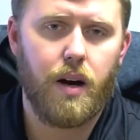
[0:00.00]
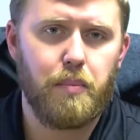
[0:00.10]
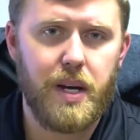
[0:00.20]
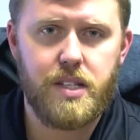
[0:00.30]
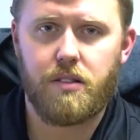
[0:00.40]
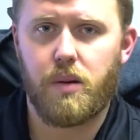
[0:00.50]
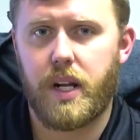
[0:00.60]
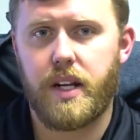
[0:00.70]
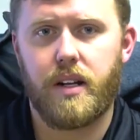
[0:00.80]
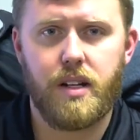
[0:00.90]
Basically what
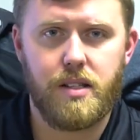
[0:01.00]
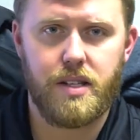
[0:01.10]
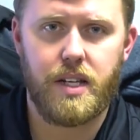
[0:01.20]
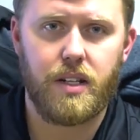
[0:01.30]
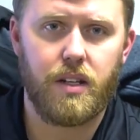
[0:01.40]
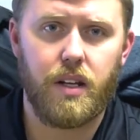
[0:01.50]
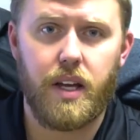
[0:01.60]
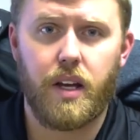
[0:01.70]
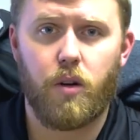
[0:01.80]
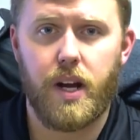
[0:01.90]
he does is
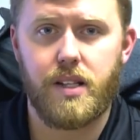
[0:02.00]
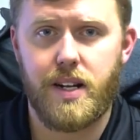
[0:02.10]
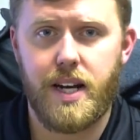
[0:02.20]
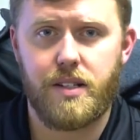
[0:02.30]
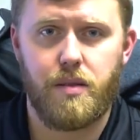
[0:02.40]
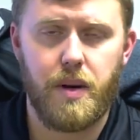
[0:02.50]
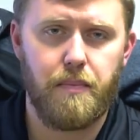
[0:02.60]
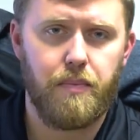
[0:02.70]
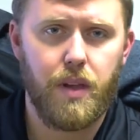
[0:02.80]
he creates an estimate.